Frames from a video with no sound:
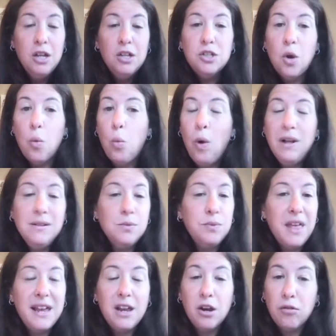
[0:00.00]
So once
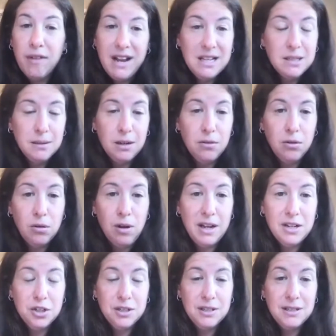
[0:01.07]
they can grasp literal
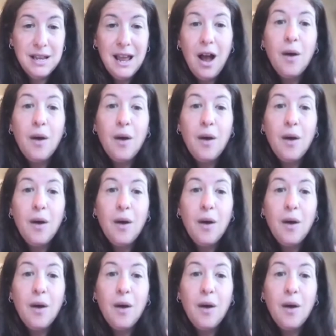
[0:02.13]
questions,